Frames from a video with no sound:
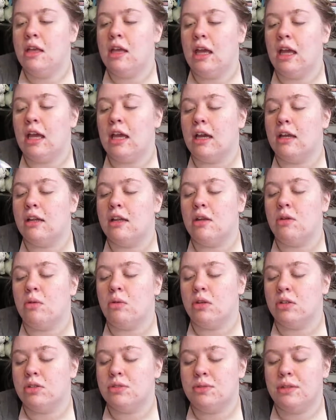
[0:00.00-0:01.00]
and it
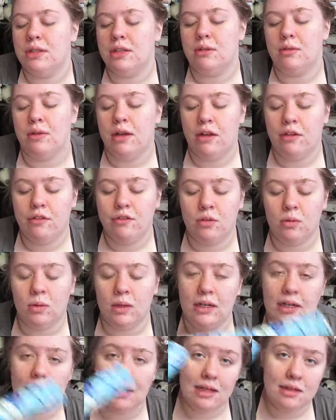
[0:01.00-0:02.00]
works really well for
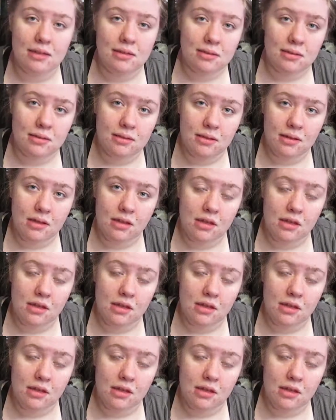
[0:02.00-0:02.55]
what it is.